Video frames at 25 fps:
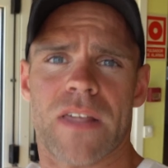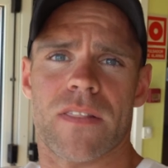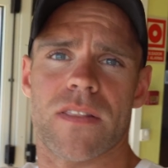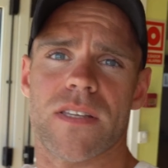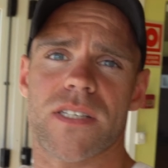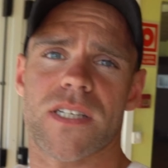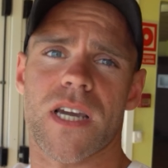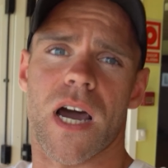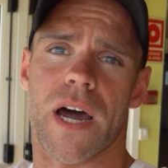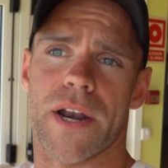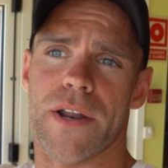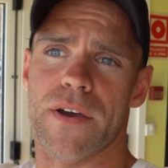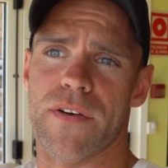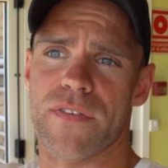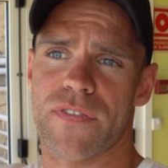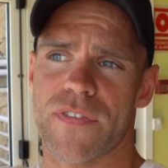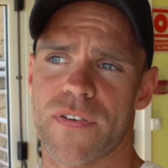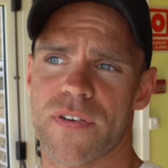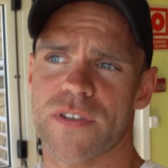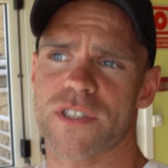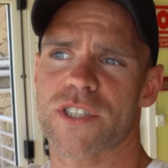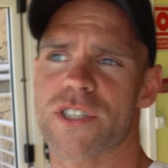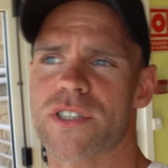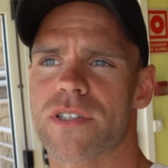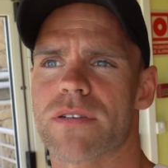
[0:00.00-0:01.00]
There's kind of,
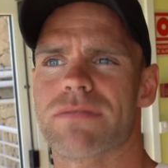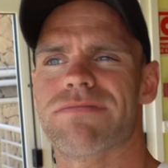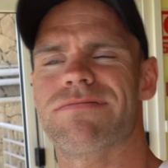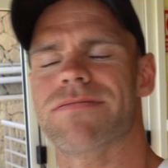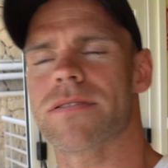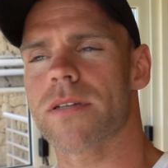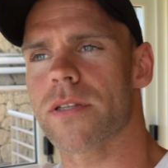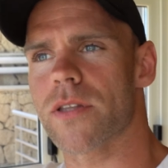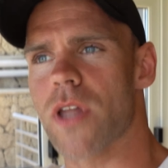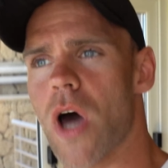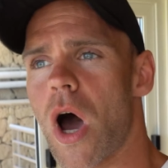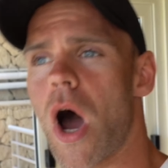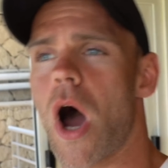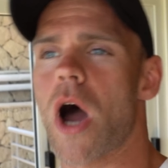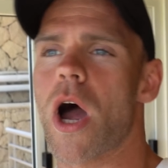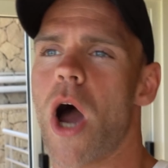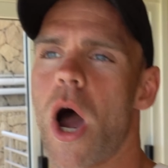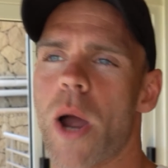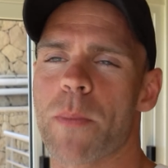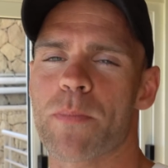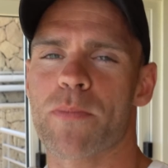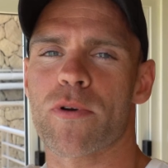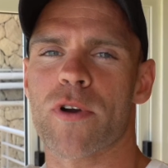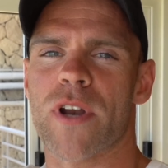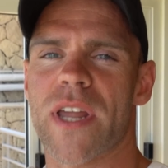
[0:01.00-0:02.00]
that
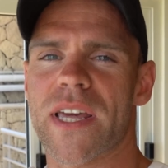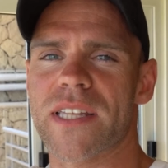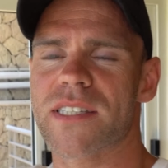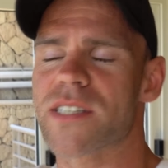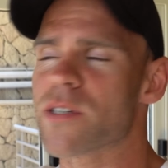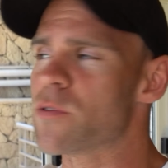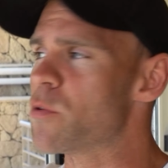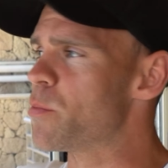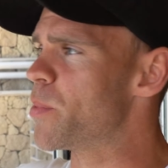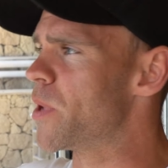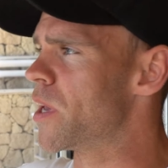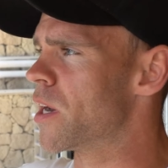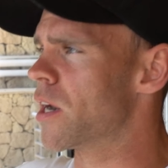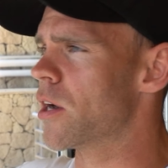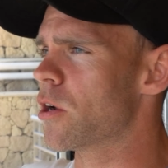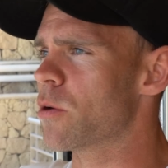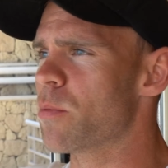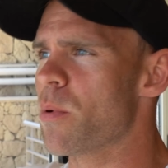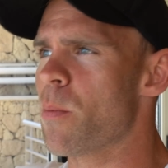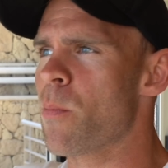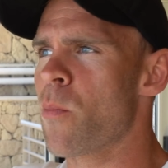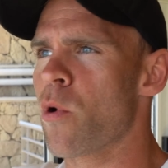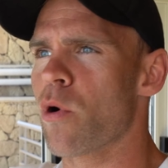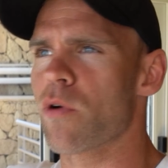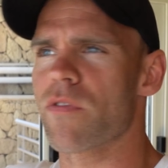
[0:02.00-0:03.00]
I predicted would be in a little
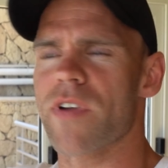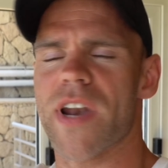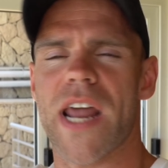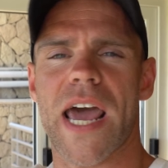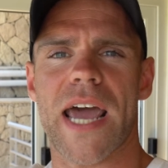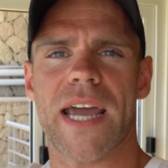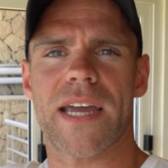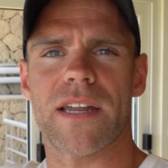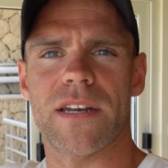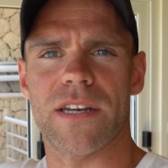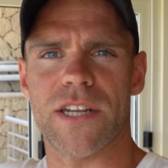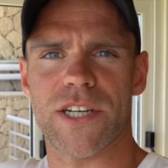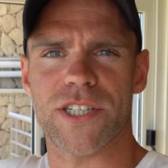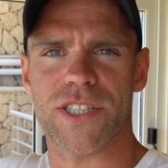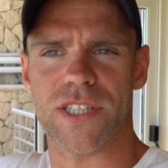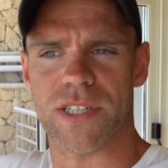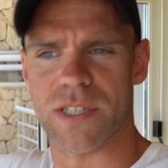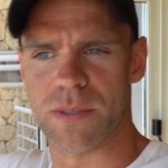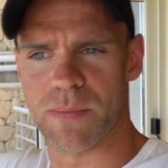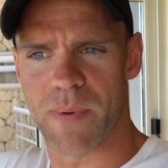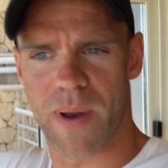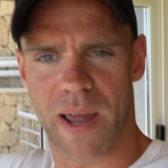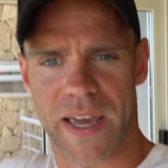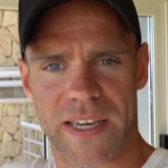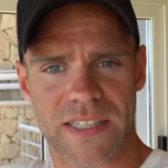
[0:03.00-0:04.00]
bit more of an
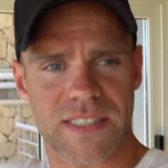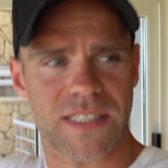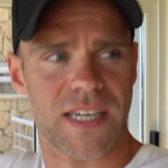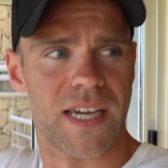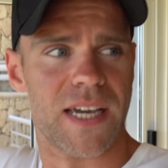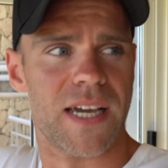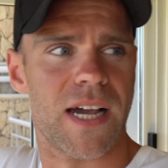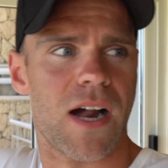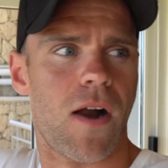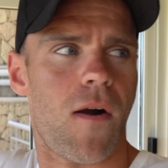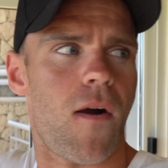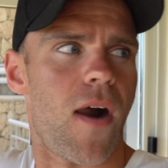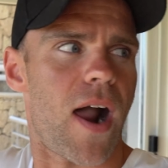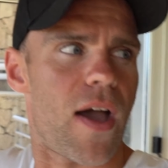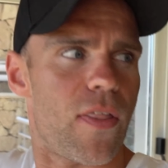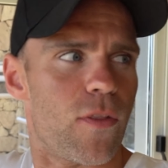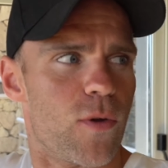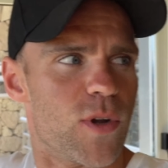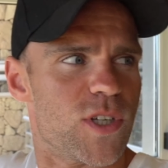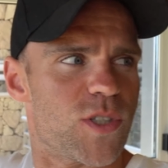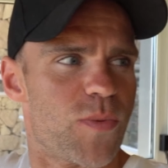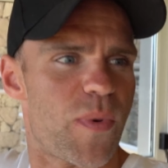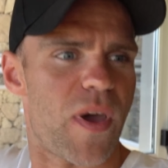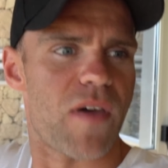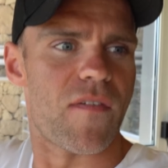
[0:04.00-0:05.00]
air-conditioned place. And
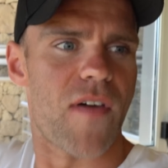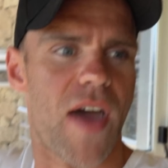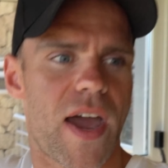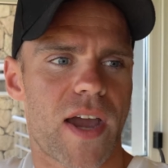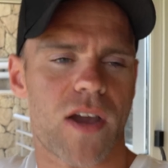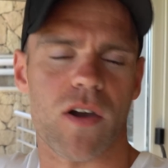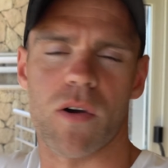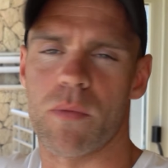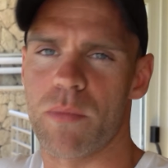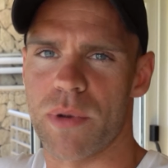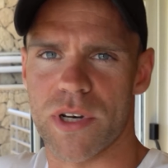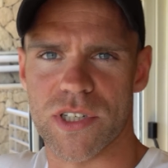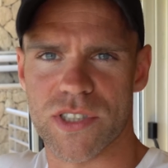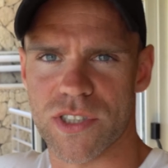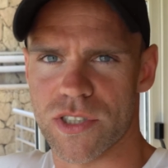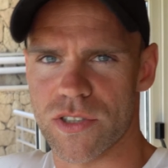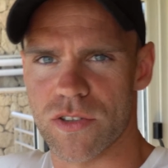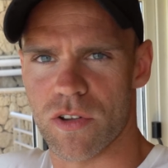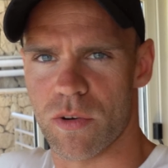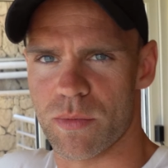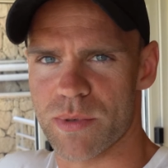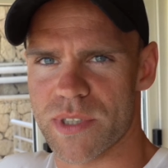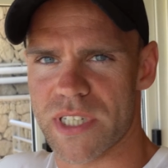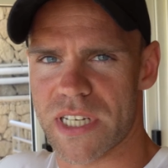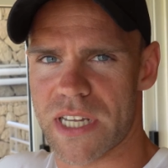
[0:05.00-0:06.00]
there is a bit of aircon, but it's just
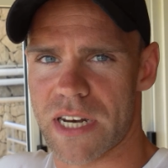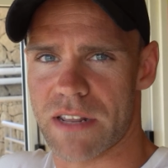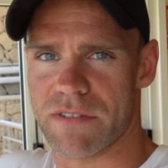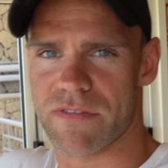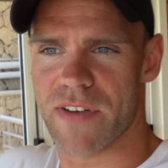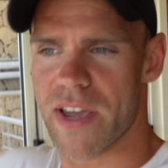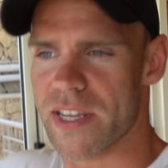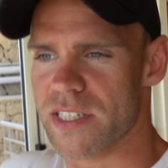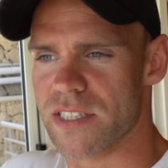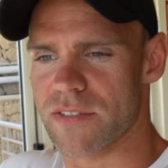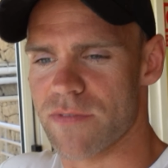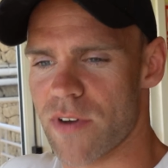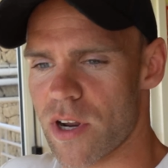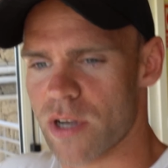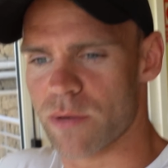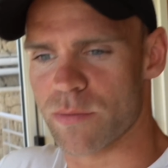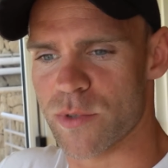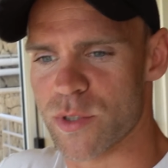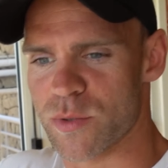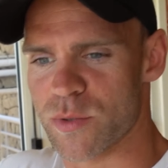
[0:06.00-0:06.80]
not particularly effective. But